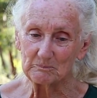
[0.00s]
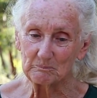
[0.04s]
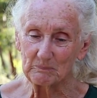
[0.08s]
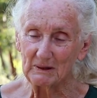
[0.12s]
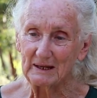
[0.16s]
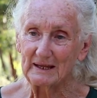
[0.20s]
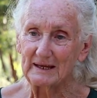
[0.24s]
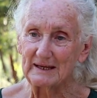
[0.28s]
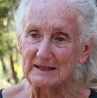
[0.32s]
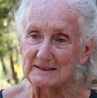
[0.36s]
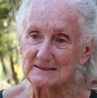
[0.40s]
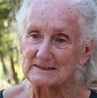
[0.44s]

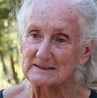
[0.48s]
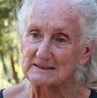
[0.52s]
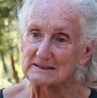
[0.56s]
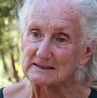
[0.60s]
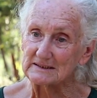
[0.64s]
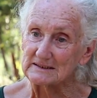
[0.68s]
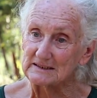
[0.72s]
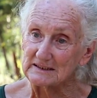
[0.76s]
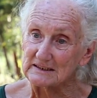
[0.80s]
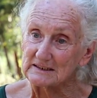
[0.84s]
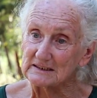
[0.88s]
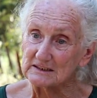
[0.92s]
plants
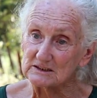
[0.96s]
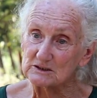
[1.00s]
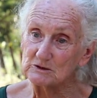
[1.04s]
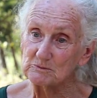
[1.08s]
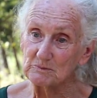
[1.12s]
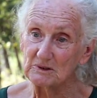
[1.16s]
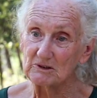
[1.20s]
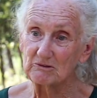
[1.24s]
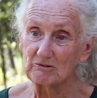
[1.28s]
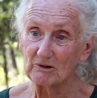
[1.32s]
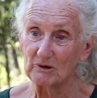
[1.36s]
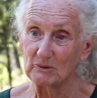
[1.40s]
needed
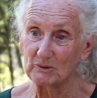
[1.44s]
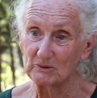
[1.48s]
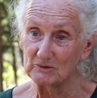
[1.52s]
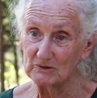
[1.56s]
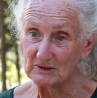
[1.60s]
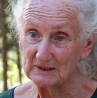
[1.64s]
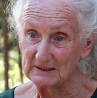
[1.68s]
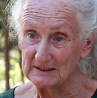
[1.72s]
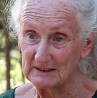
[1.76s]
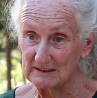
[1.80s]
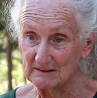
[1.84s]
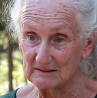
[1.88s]
to be growing
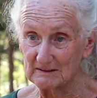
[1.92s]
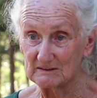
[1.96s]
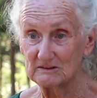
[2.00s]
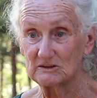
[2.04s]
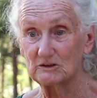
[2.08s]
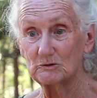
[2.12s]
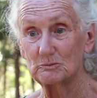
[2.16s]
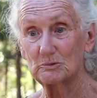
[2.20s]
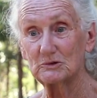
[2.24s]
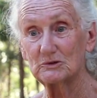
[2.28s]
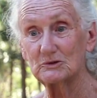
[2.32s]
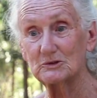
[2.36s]
together
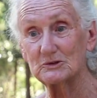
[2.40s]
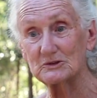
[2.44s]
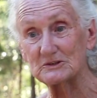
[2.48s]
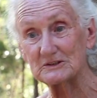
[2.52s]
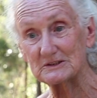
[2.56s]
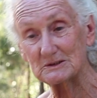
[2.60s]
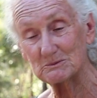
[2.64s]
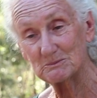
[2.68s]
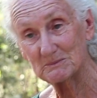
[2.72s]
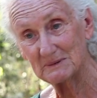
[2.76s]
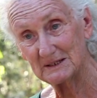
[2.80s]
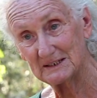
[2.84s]
to produce
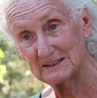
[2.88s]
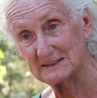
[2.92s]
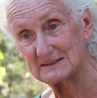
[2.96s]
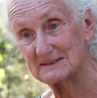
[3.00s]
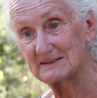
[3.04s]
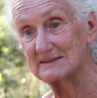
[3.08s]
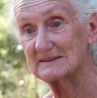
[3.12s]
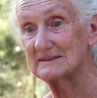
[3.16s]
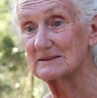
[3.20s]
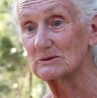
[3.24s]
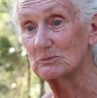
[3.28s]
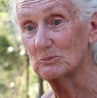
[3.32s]
the
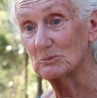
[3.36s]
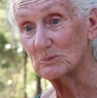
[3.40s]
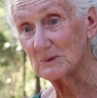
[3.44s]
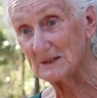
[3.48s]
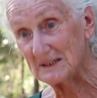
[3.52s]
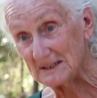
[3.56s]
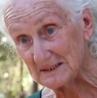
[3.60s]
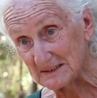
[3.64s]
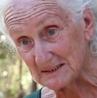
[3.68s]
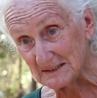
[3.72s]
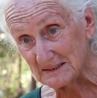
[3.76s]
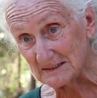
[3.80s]
medicines that
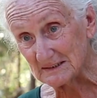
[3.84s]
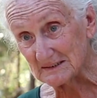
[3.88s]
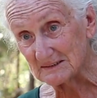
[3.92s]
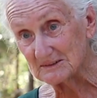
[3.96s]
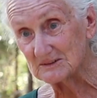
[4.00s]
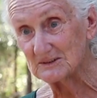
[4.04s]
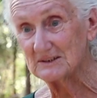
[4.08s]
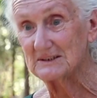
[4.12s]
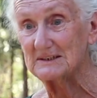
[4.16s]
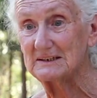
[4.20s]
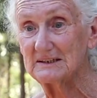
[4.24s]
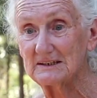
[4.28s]
we
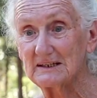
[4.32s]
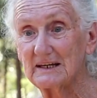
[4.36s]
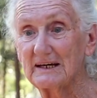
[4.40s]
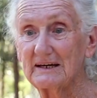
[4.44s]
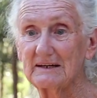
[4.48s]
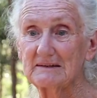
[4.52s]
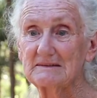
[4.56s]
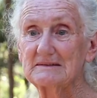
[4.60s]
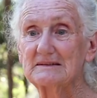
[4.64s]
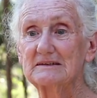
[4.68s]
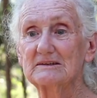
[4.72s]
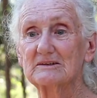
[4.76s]
needed to heal
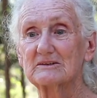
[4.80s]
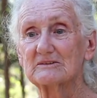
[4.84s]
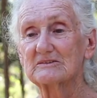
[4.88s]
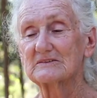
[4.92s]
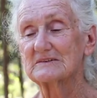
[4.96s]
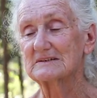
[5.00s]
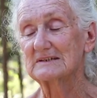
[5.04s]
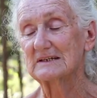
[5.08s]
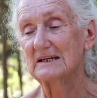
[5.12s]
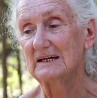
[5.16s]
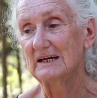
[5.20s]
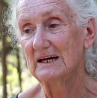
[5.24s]
ourselves.